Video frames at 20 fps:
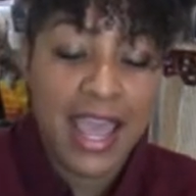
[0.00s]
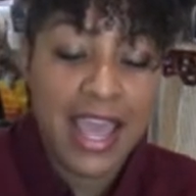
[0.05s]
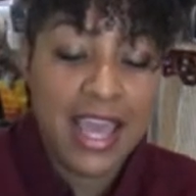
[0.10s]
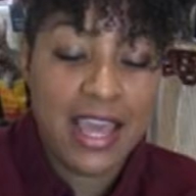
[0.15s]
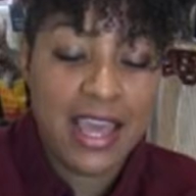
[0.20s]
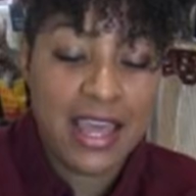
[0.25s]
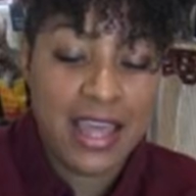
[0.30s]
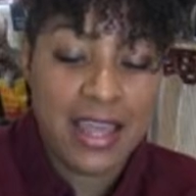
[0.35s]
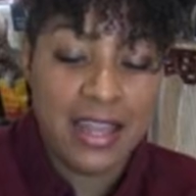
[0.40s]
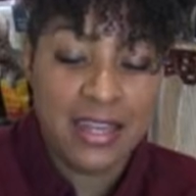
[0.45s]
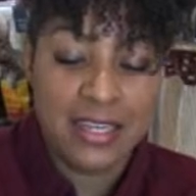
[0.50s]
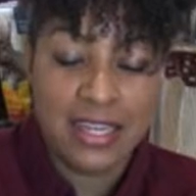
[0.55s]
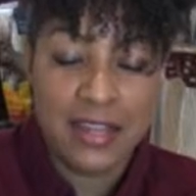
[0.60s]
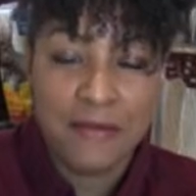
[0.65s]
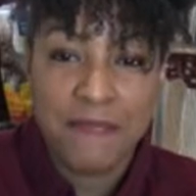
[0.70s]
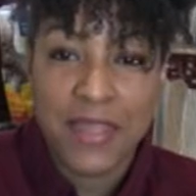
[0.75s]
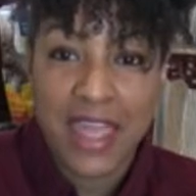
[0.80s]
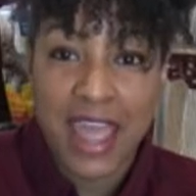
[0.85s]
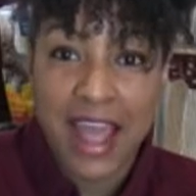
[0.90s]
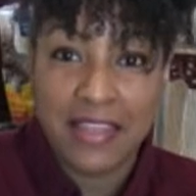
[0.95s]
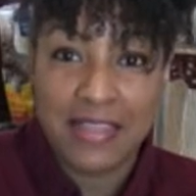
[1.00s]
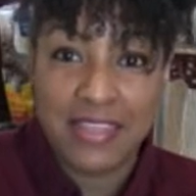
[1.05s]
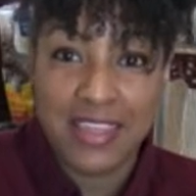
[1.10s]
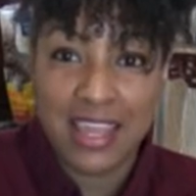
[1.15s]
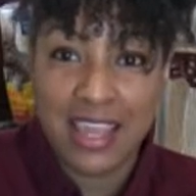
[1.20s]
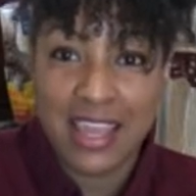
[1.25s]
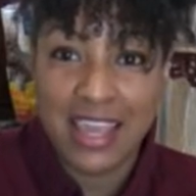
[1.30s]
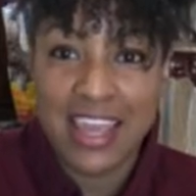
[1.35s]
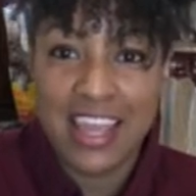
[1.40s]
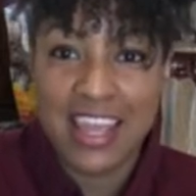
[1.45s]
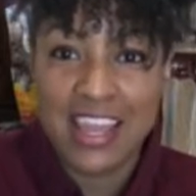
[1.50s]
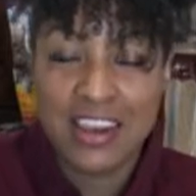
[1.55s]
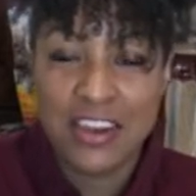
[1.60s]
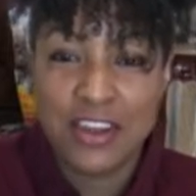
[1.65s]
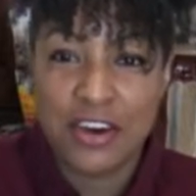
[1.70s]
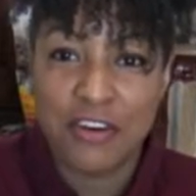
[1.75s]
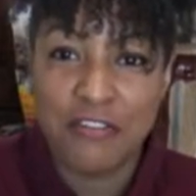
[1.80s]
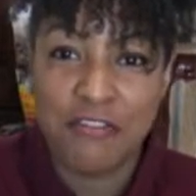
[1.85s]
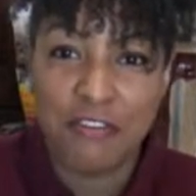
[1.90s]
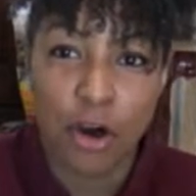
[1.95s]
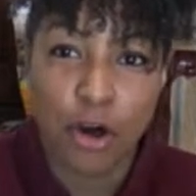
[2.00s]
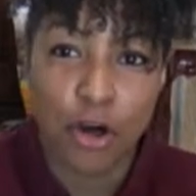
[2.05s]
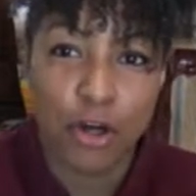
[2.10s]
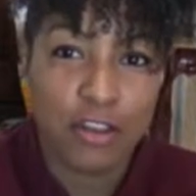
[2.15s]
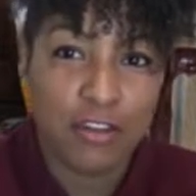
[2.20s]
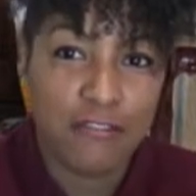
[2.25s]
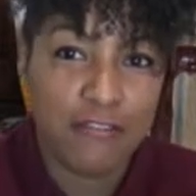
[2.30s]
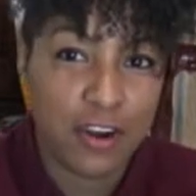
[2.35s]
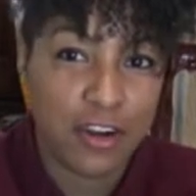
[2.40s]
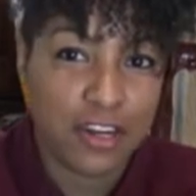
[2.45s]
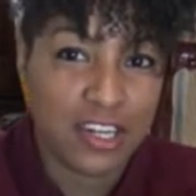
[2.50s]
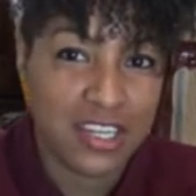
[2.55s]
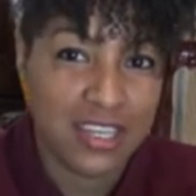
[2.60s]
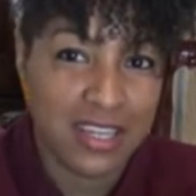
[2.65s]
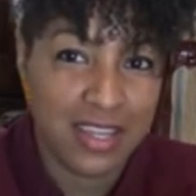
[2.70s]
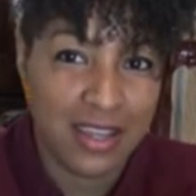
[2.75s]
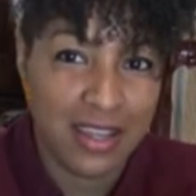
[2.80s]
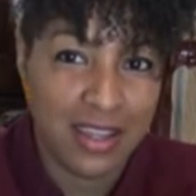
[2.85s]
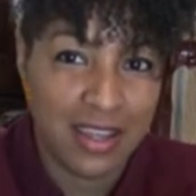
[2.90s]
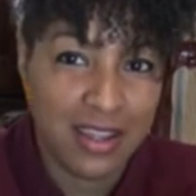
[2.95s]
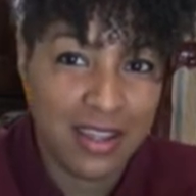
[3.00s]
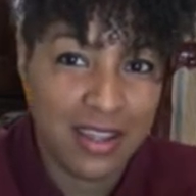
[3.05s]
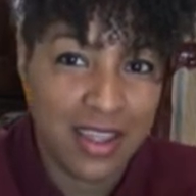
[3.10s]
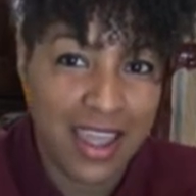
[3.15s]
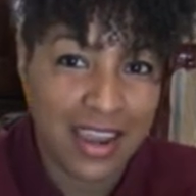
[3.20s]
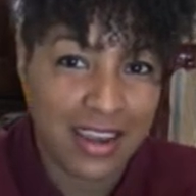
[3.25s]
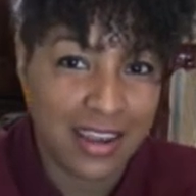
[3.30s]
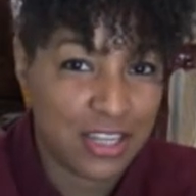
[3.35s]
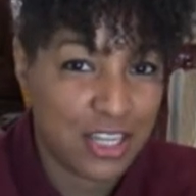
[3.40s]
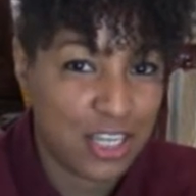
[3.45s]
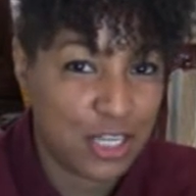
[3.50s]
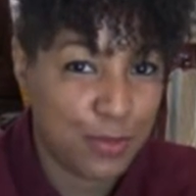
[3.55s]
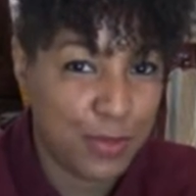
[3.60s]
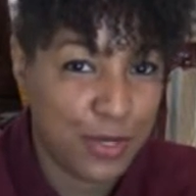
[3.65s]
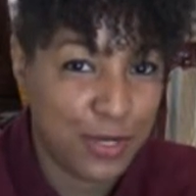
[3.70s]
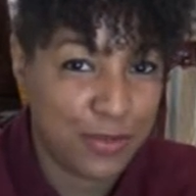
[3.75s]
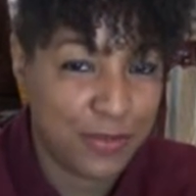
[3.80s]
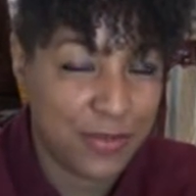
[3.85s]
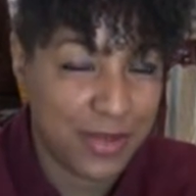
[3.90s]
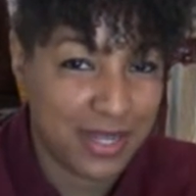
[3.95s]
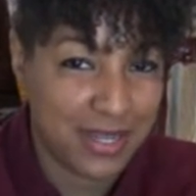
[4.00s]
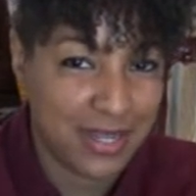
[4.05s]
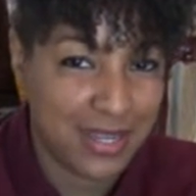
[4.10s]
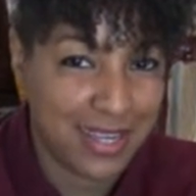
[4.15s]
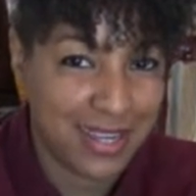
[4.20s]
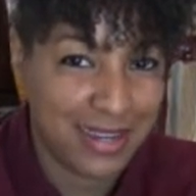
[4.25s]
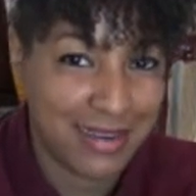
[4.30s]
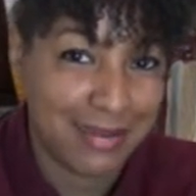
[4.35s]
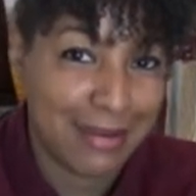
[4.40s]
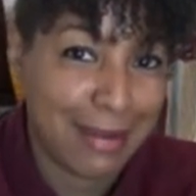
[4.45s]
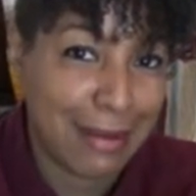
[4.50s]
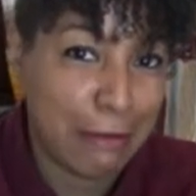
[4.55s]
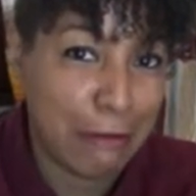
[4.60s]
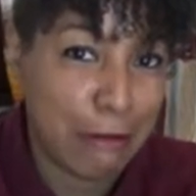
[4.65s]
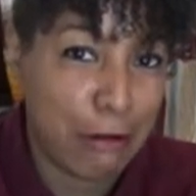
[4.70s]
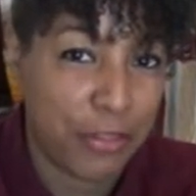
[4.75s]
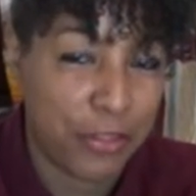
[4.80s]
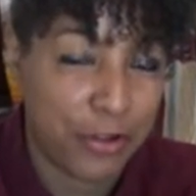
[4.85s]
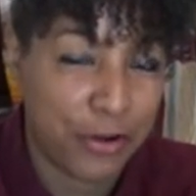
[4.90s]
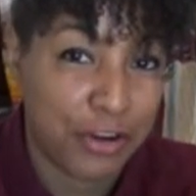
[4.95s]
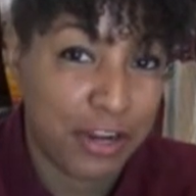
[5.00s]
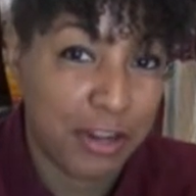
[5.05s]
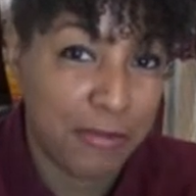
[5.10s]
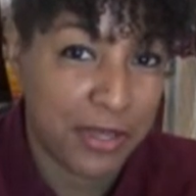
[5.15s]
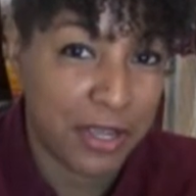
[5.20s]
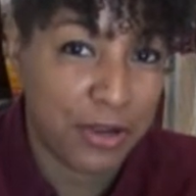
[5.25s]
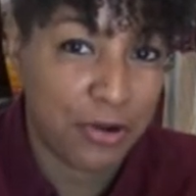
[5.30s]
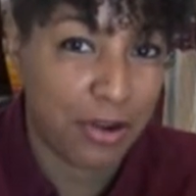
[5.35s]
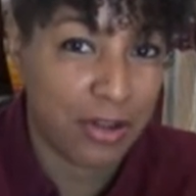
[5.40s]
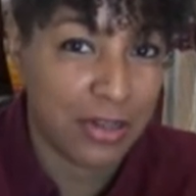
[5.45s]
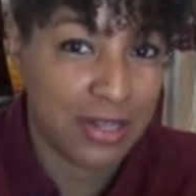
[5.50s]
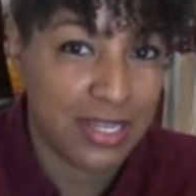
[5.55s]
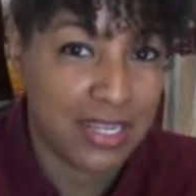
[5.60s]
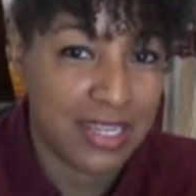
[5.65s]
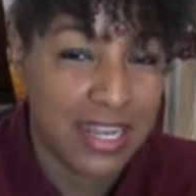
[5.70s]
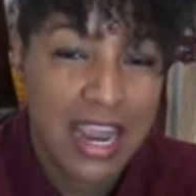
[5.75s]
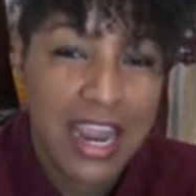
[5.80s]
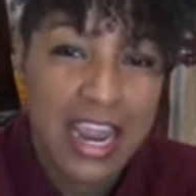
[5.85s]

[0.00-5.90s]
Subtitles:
And at the end of all of our digging and experimenting and getting all the creepy crawlies,